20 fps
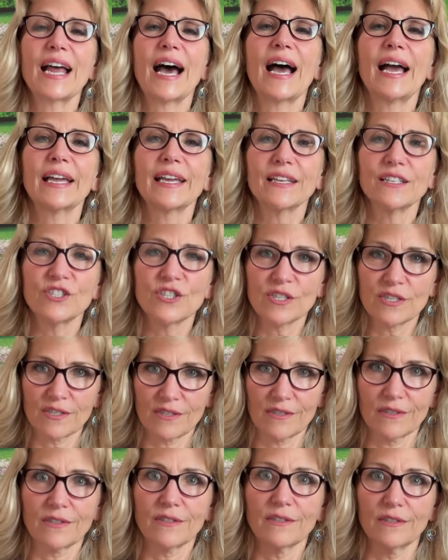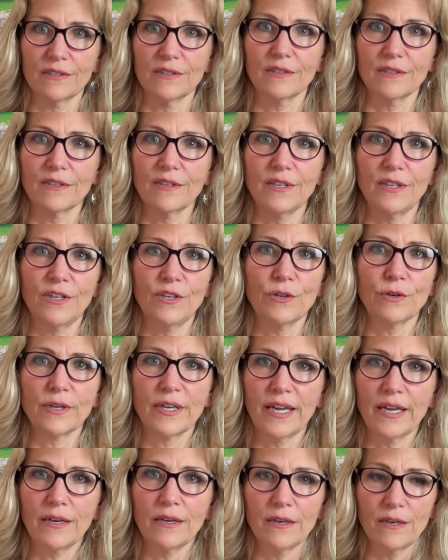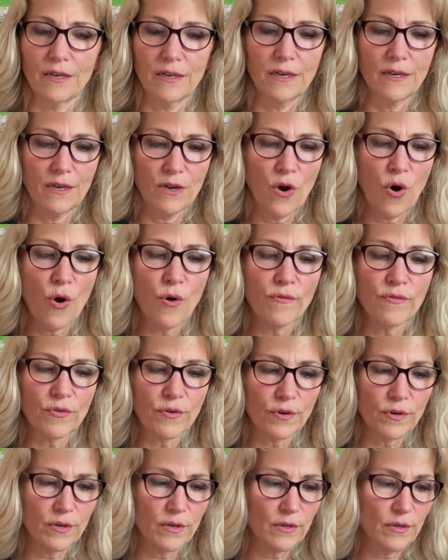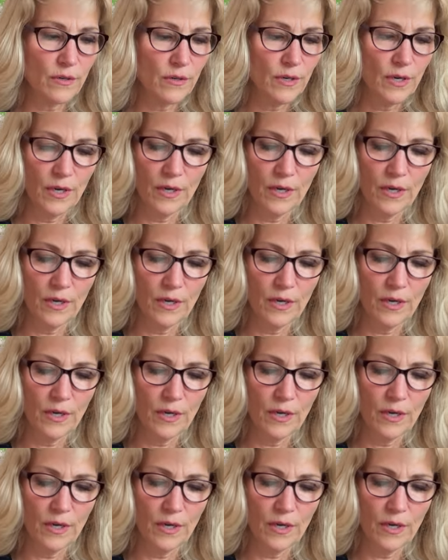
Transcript: I can just, you know, get over,